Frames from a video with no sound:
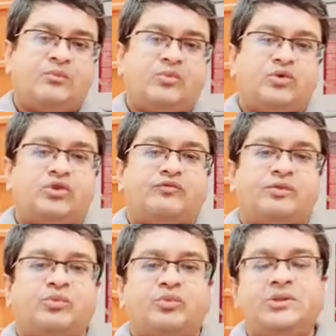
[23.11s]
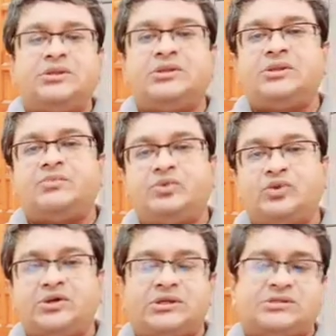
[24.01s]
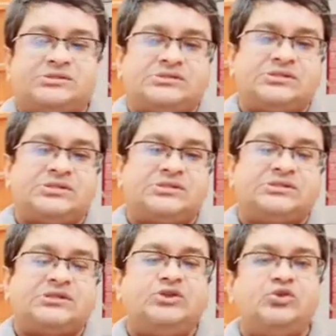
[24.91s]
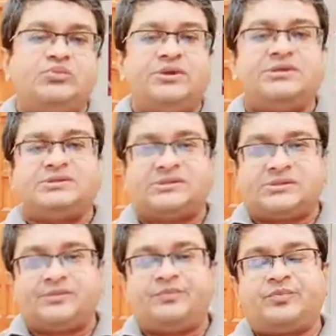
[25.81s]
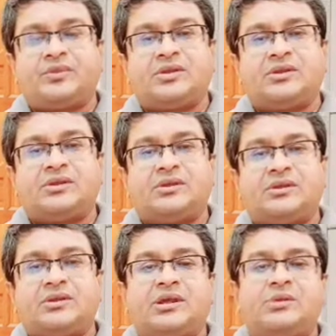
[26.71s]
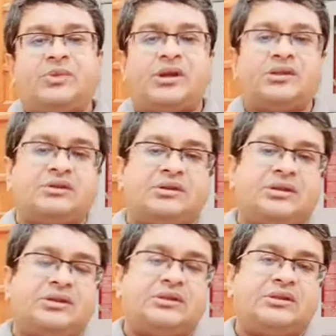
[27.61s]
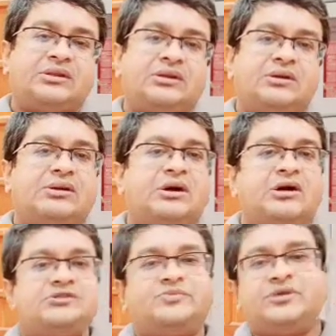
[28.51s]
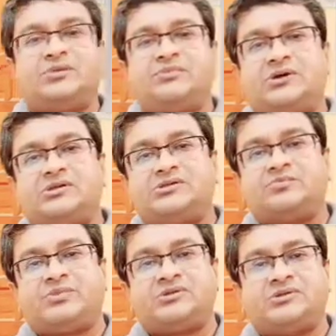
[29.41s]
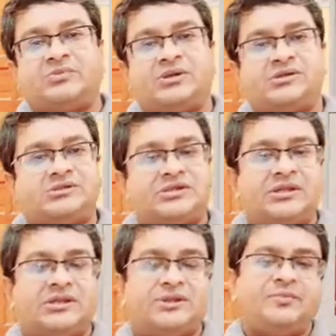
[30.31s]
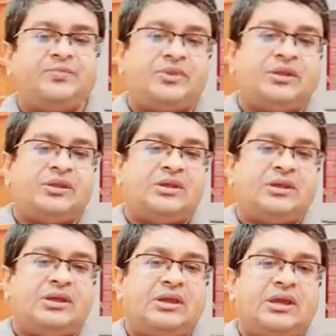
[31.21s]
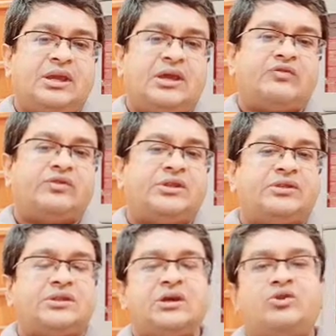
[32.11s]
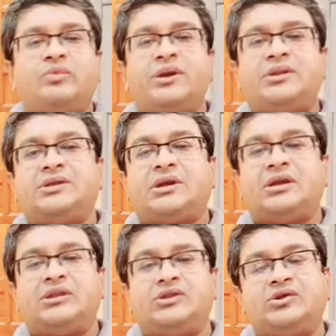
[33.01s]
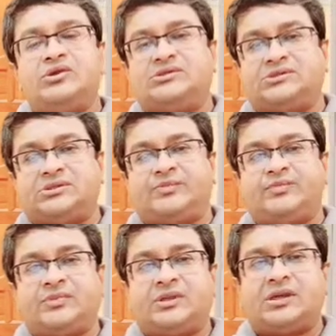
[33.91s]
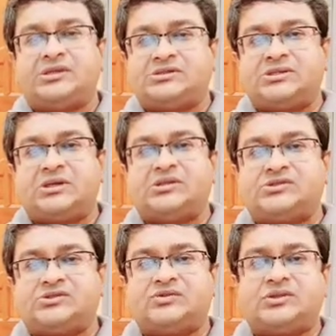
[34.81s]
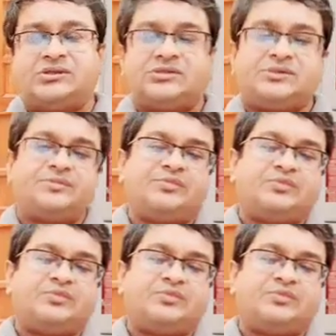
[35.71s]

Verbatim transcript: both of the Promethean poets she knew best like Byron and a husband, Percy Bysshe Shelley, and of the entire Romantic ideology as she understood it.